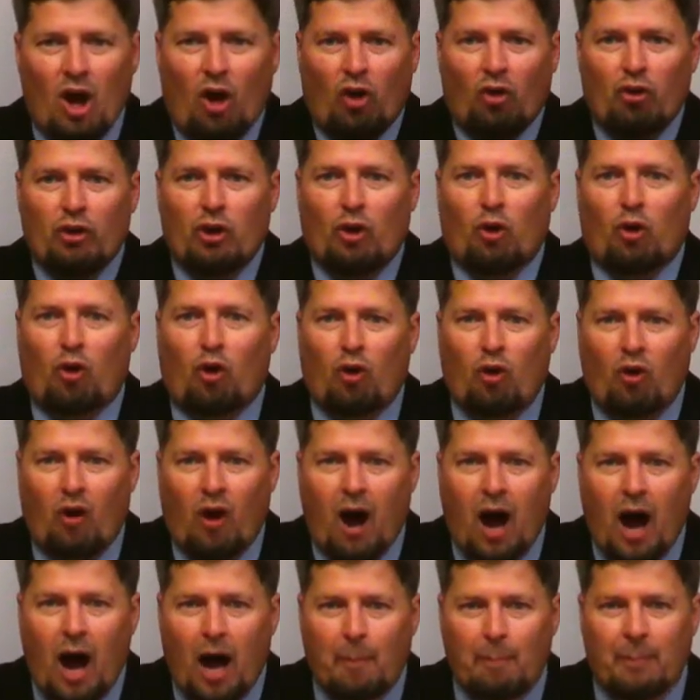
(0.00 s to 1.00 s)
a little
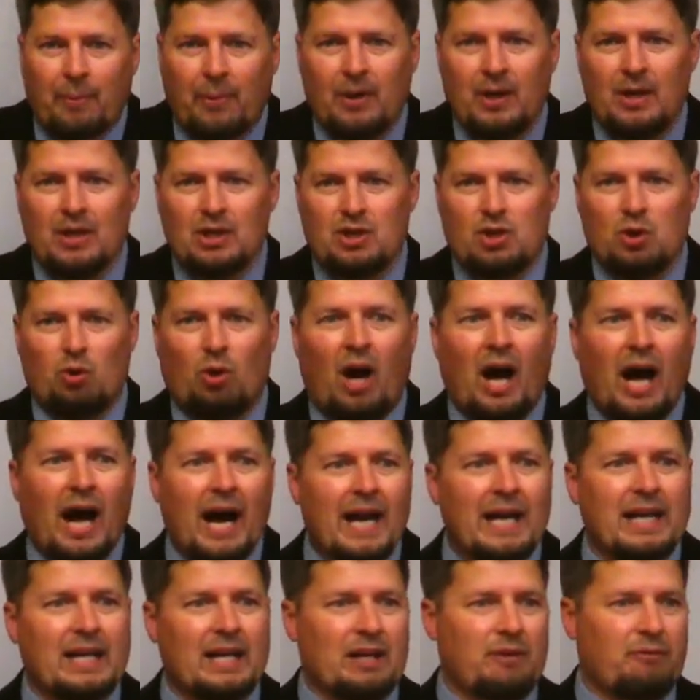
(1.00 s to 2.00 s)
crop to
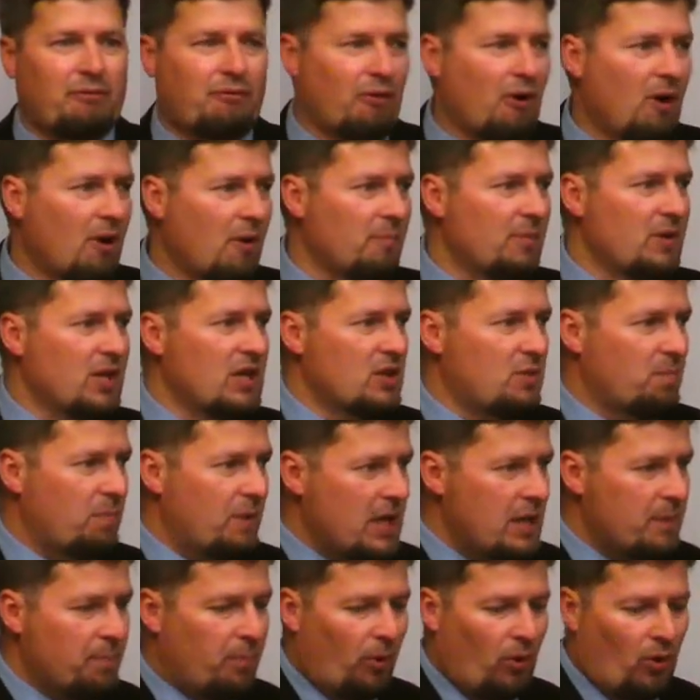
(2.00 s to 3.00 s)
hide it from these
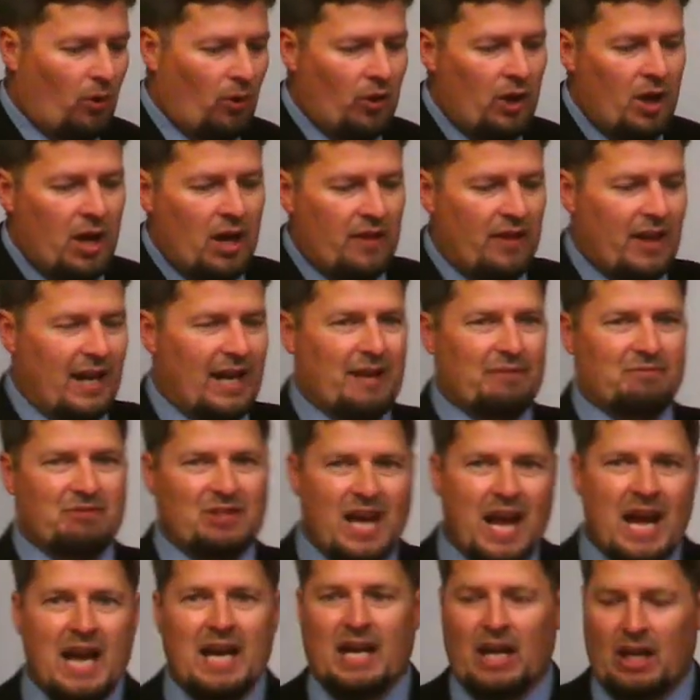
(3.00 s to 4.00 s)
people that have
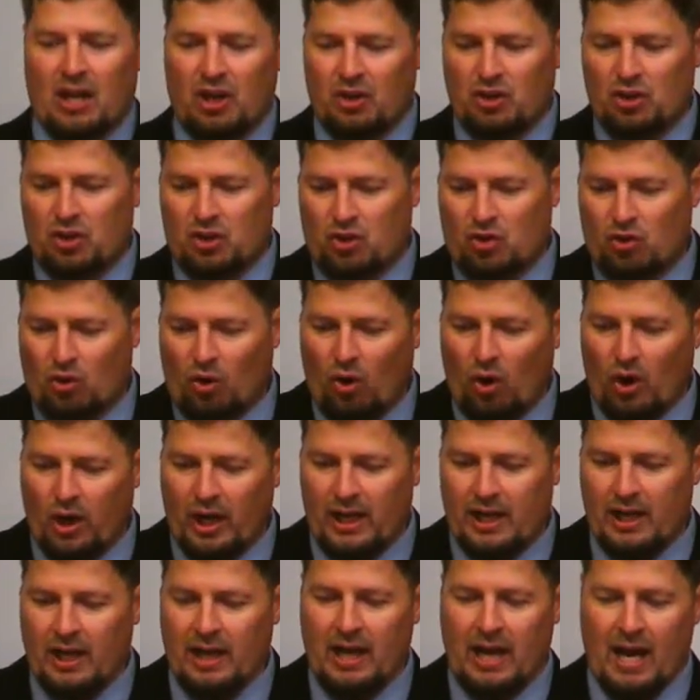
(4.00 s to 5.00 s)
taken and
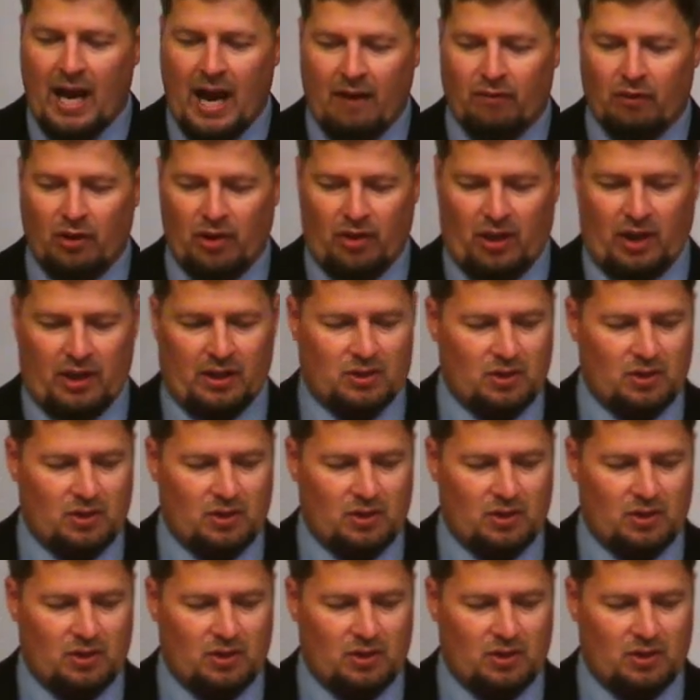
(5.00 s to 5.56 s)
destroyed everything.